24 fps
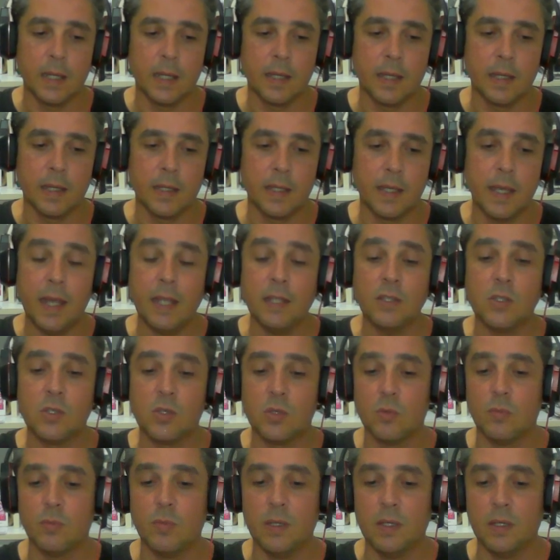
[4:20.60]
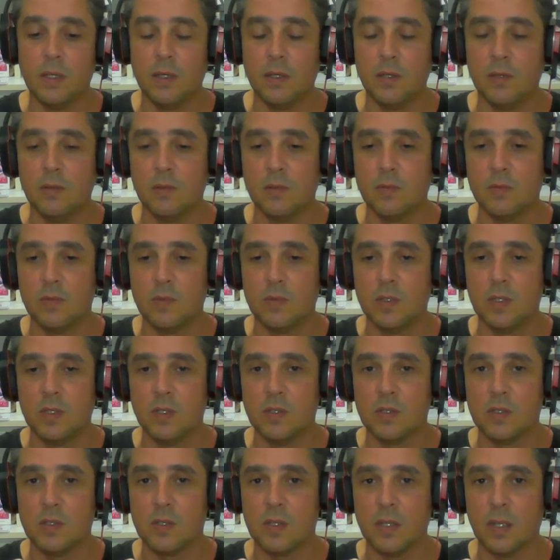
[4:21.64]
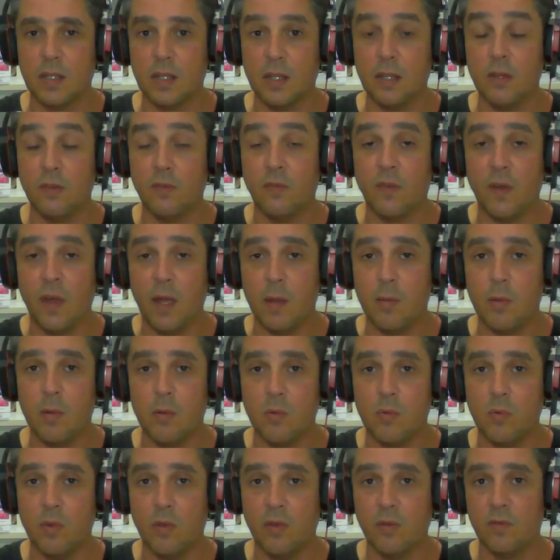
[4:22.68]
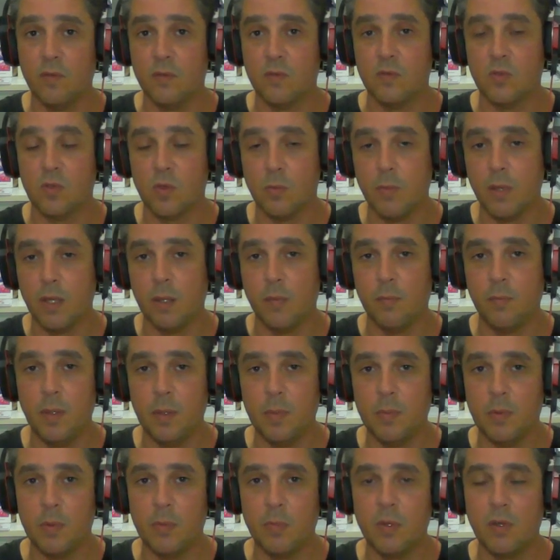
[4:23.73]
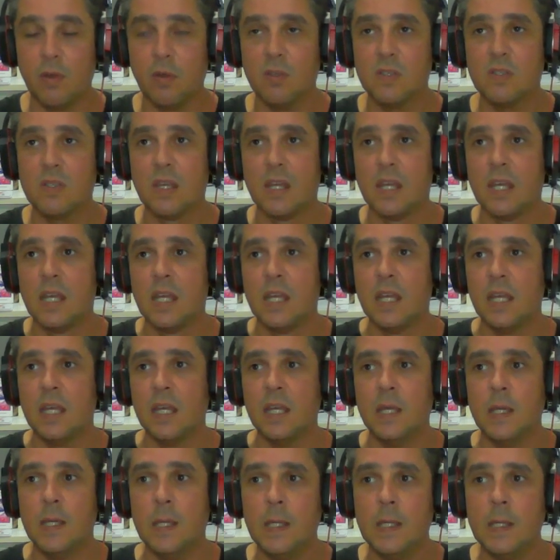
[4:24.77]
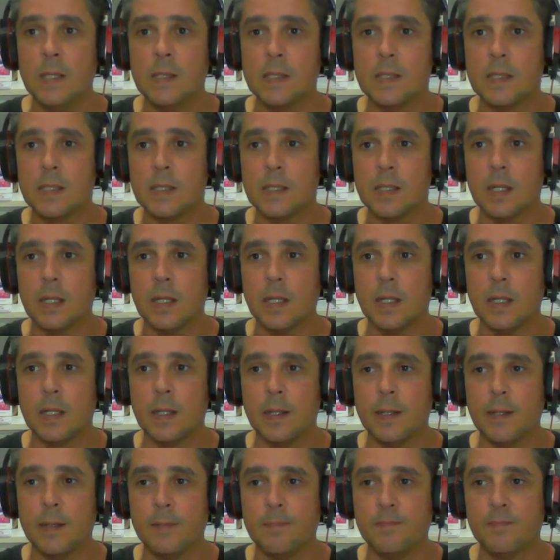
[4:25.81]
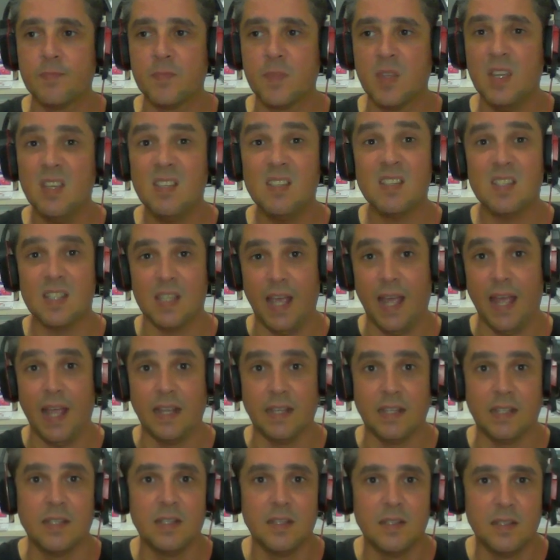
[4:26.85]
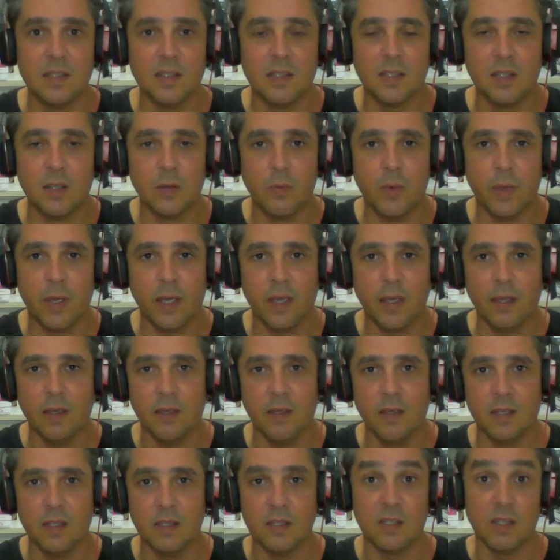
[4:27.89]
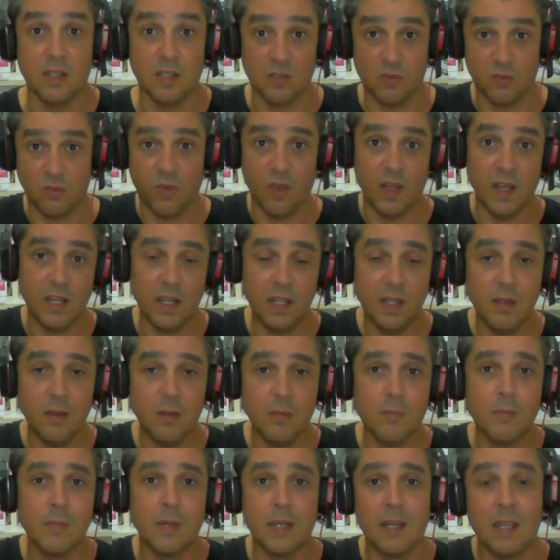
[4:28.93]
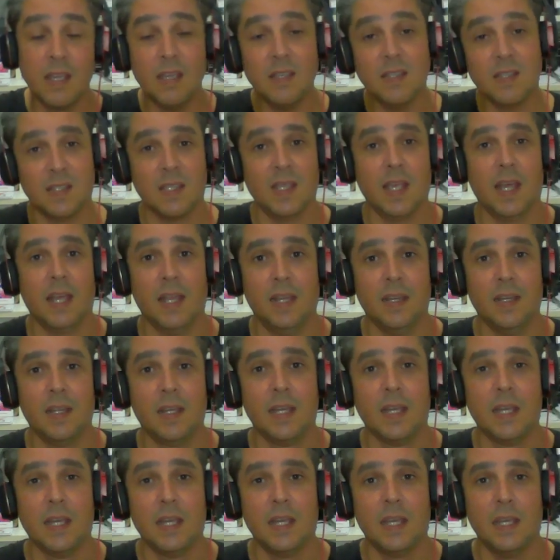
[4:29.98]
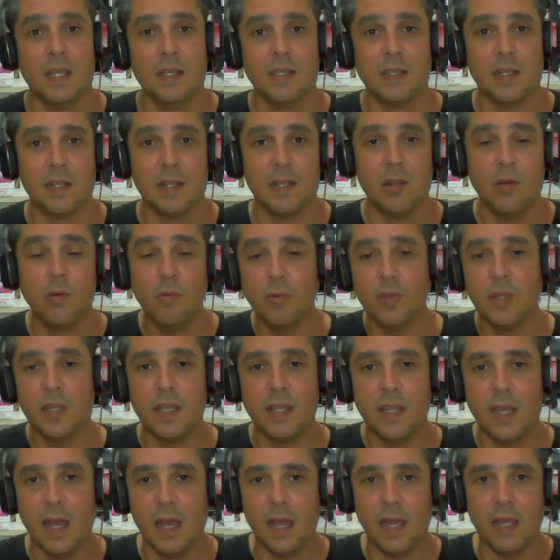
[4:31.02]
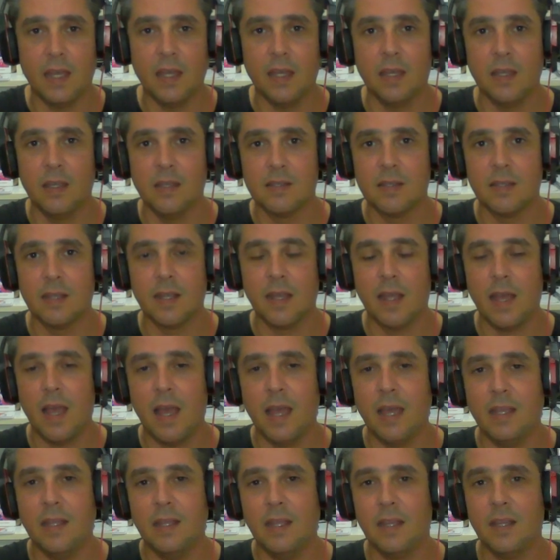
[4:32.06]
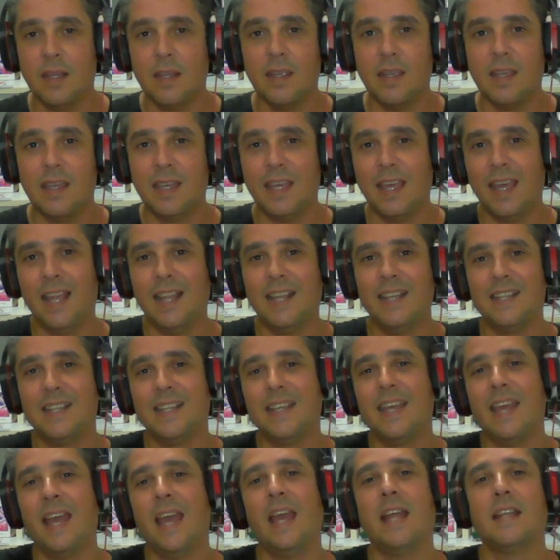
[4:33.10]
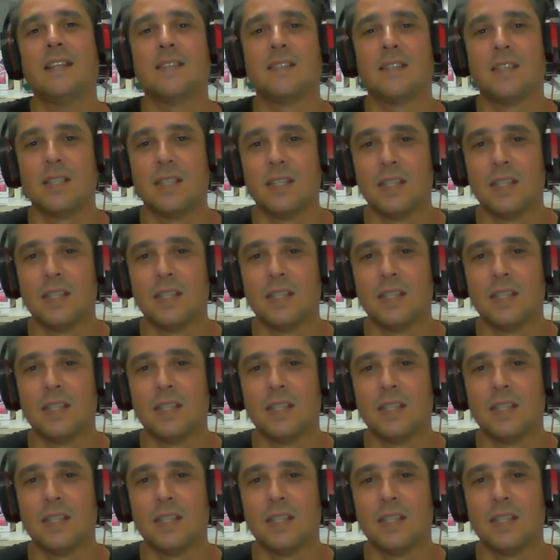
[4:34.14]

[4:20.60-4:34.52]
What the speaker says: gets to be this identifiable with so many people, because he's sad in a way. He's funny, but he's sad. He's a lonely guy. He's a guy that can't get